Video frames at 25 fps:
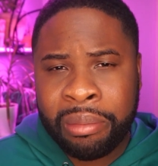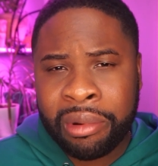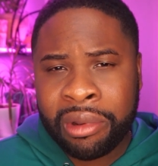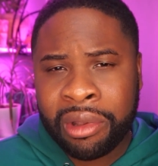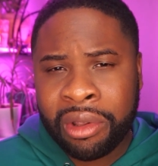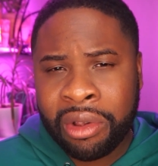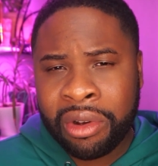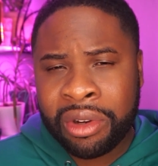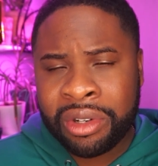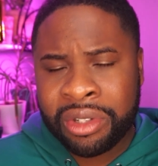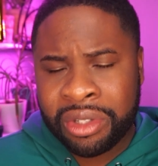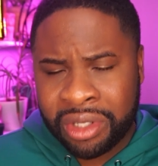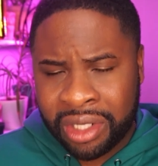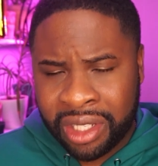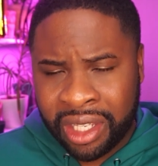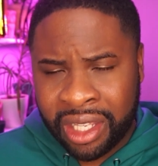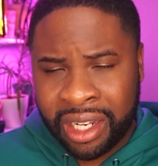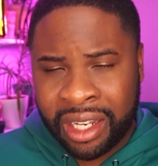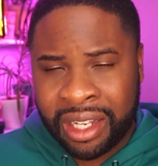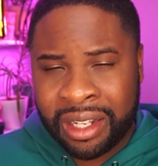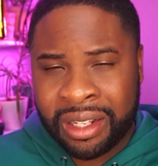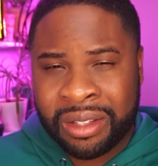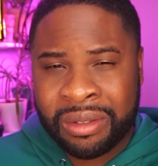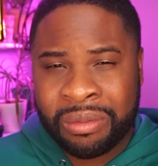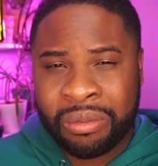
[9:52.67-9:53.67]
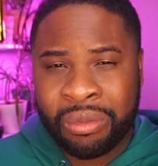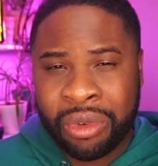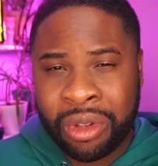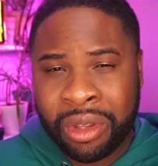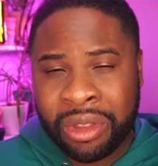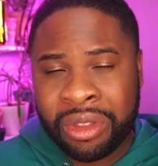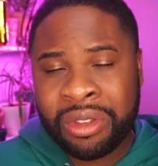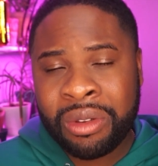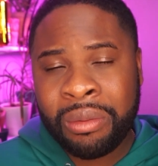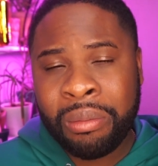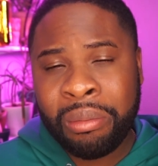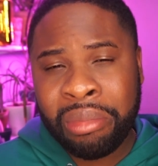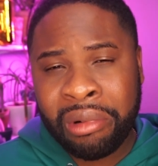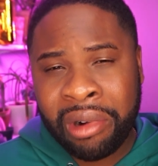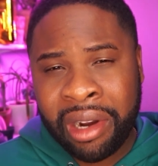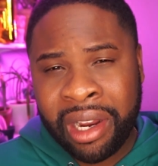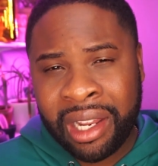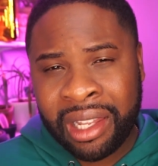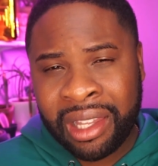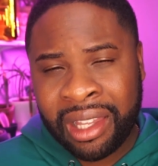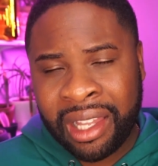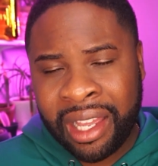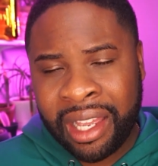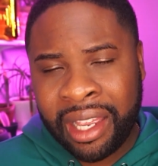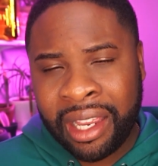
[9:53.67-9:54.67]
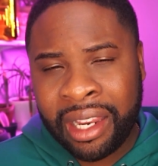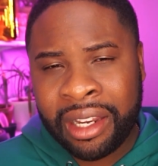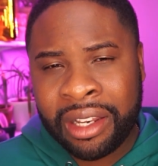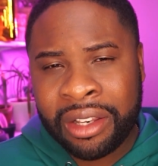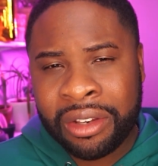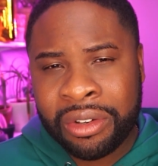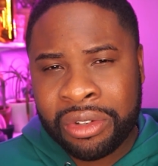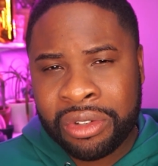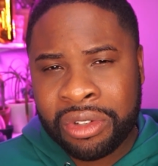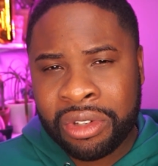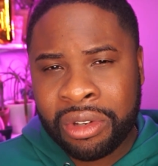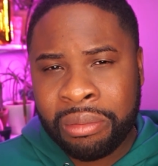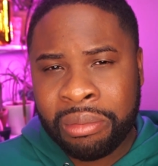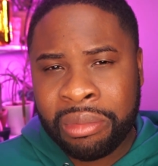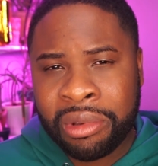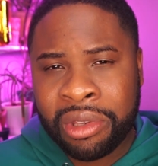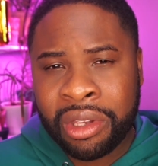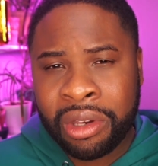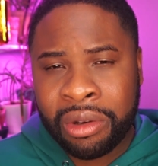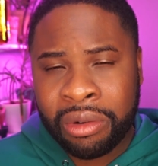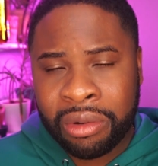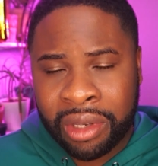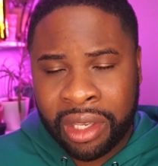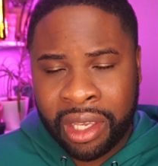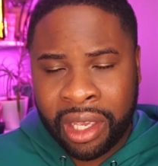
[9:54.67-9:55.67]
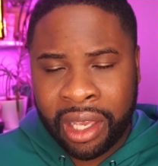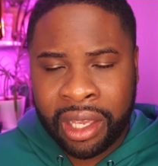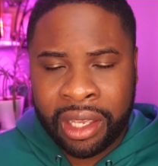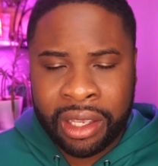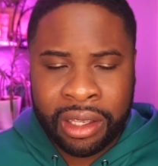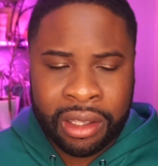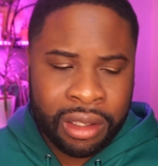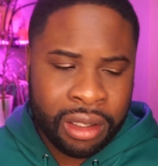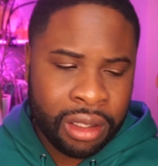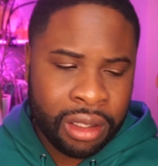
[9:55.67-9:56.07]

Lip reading: But as long as you get it with some bright light, you should be okay.